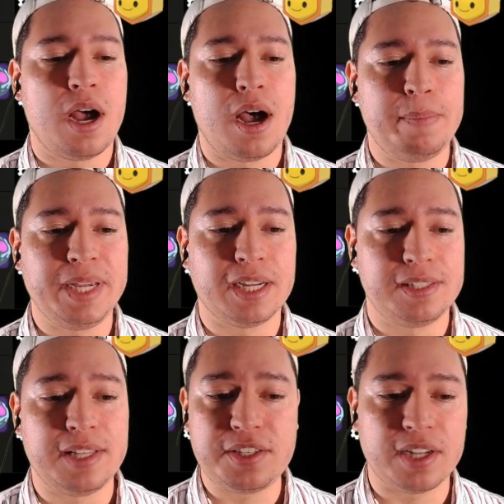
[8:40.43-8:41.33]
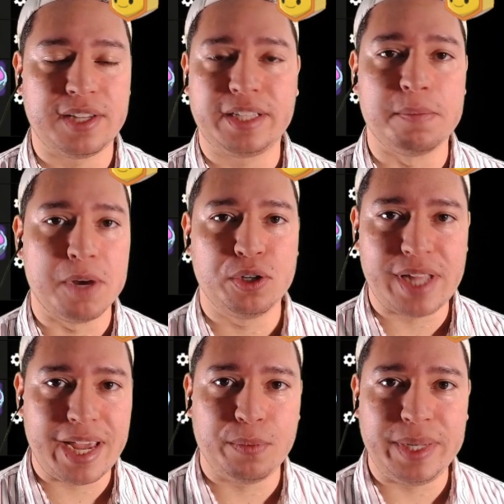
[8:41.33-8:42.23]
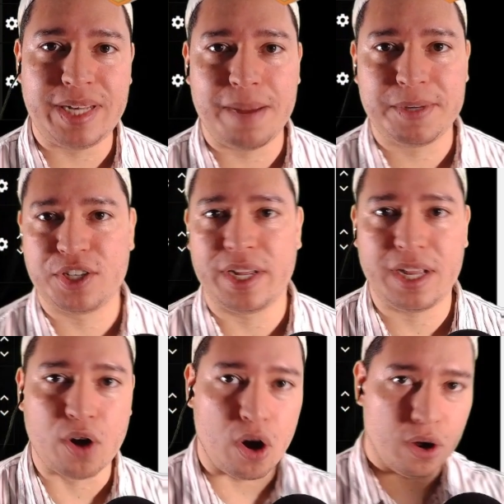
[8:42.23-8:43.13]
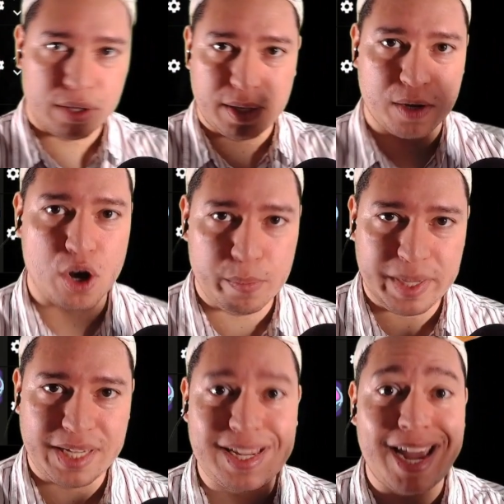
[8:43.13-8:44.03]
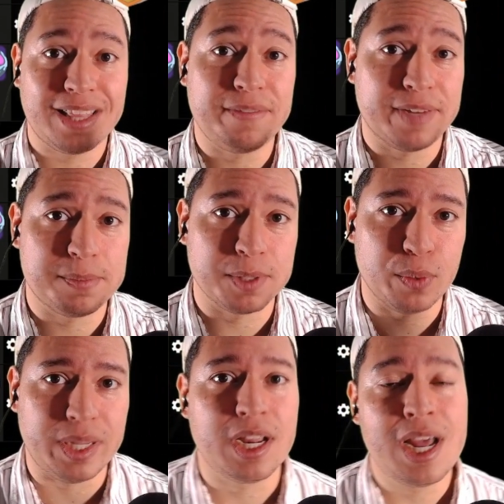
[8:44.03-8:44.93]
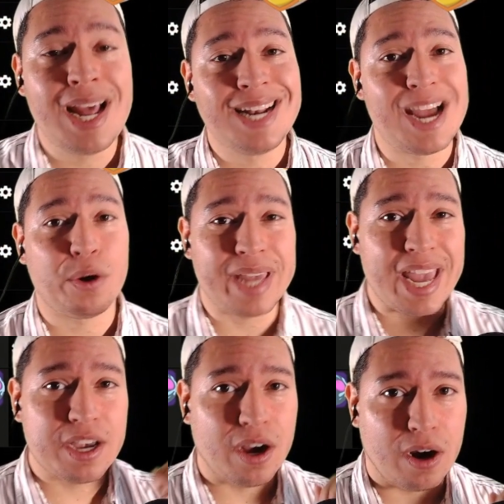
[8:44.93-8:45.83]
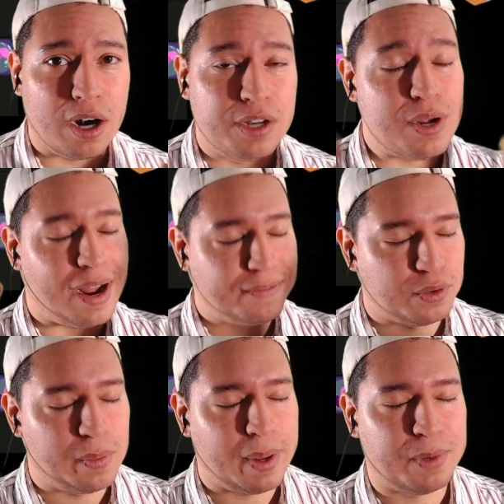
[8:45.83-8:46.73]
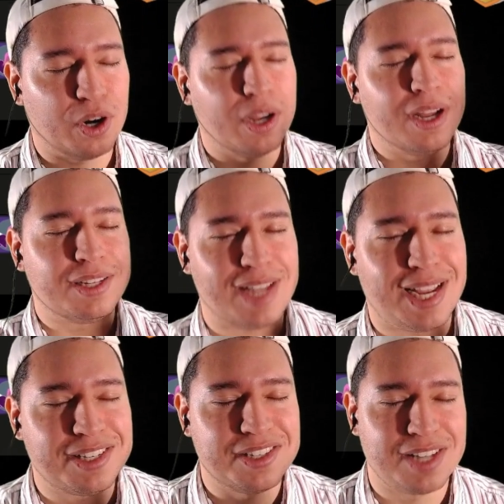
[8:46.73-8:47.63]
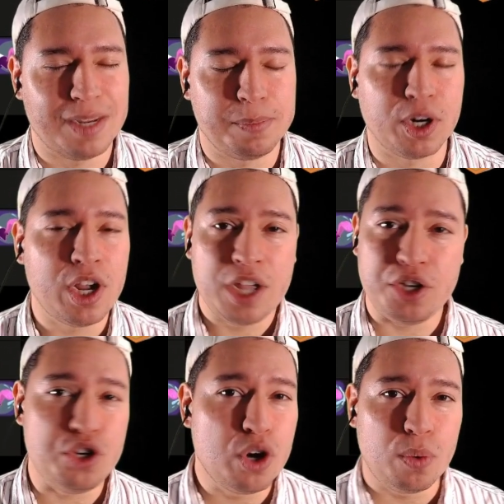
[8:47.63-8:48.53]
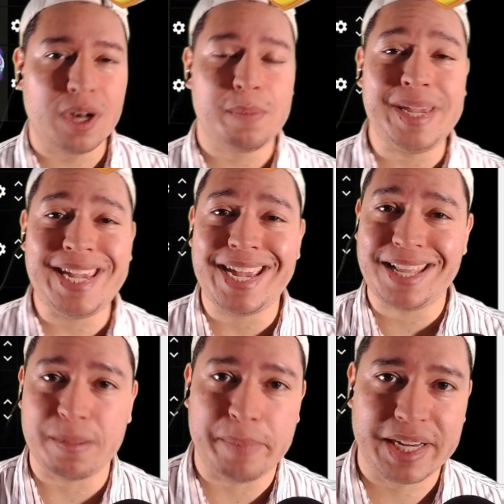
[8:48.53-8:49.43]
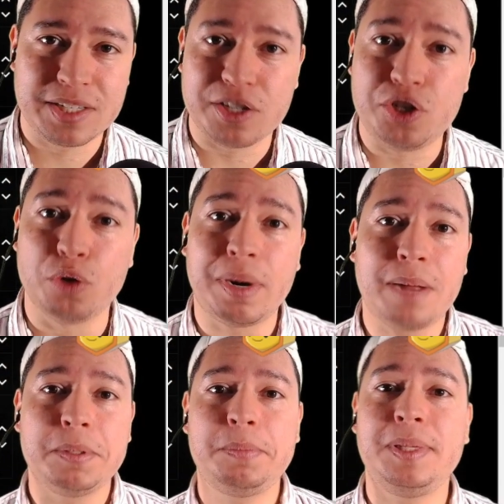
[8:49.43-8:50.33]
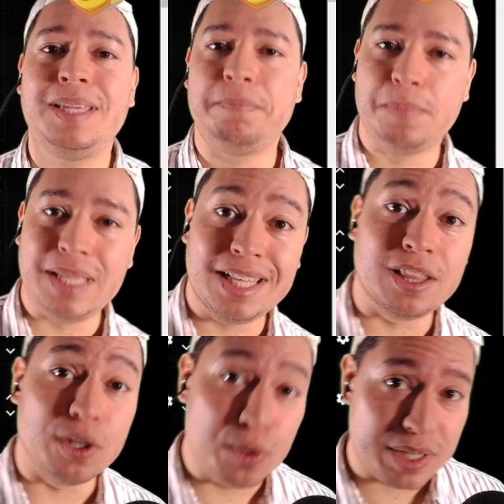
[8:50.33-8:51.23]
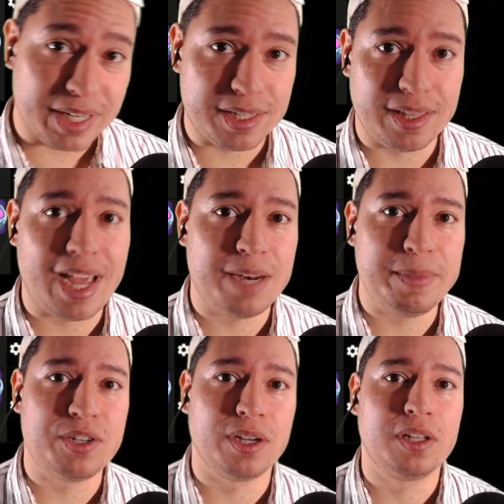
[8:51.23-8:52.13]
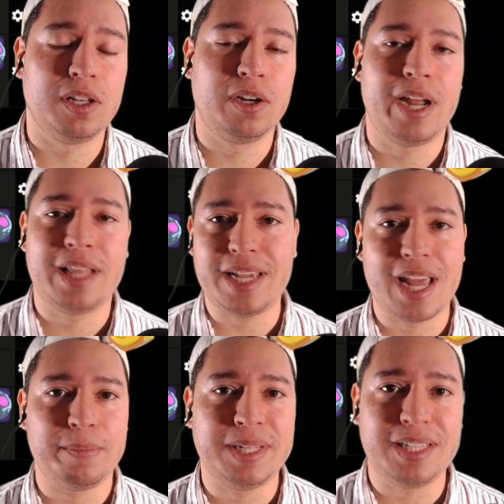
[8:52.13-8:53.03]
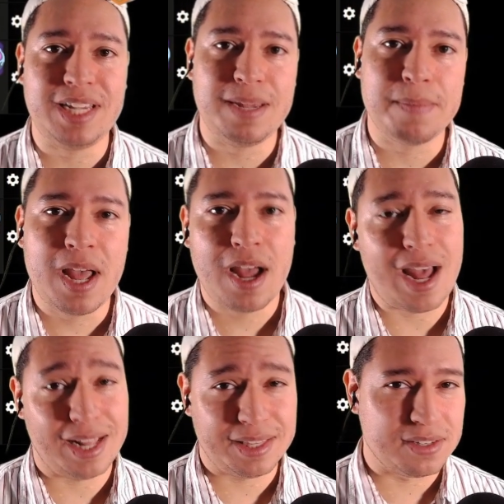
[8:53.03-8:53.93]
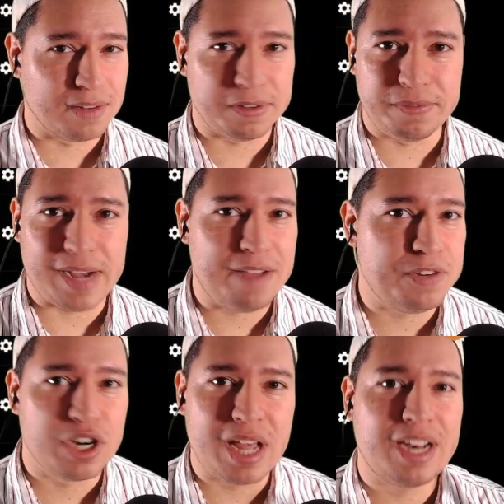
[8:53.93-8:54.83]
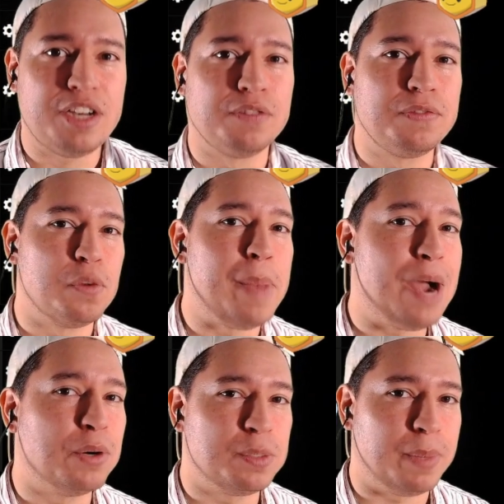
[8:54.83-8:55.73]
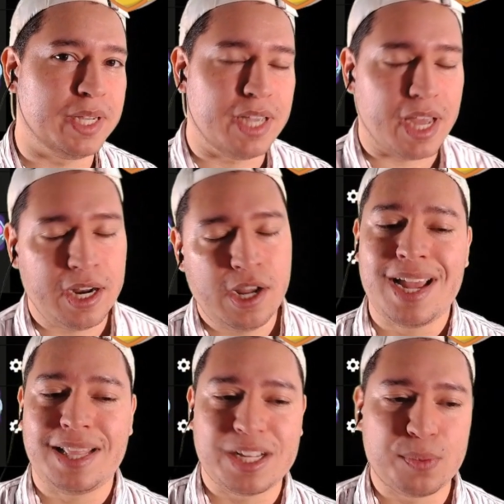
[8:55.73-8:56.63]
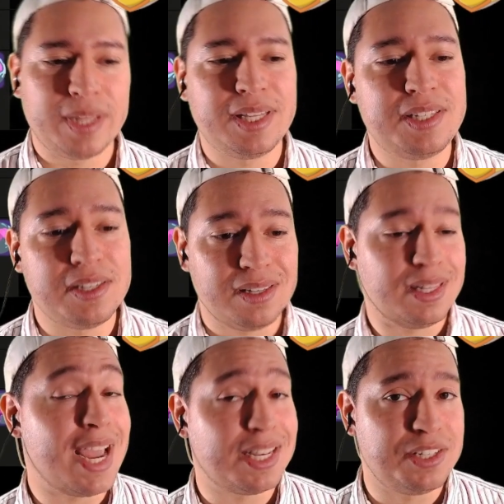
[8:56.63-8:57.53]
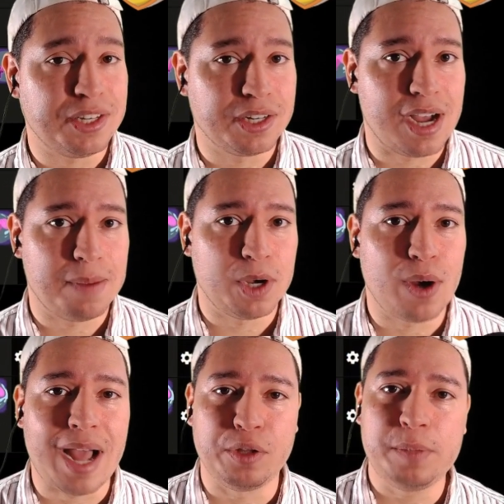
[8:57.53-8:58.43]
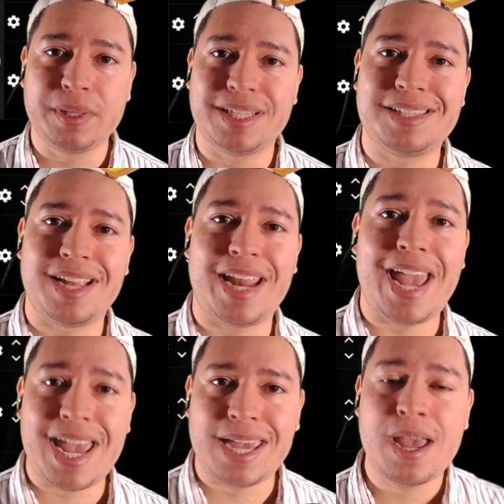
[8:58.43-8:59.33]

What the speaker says: because this does like the most AoE damage to hit all the Comb Bees and the Vespa Queen. Now, Gengar, you have to remember, Assassin Sniper, you don't want to be in the mix because you'll probably be losing to the enemy jungler and the enemy team at this level 5. You're not at your full power spike yet, and that's why this isn't the S tier combo. I only put this at A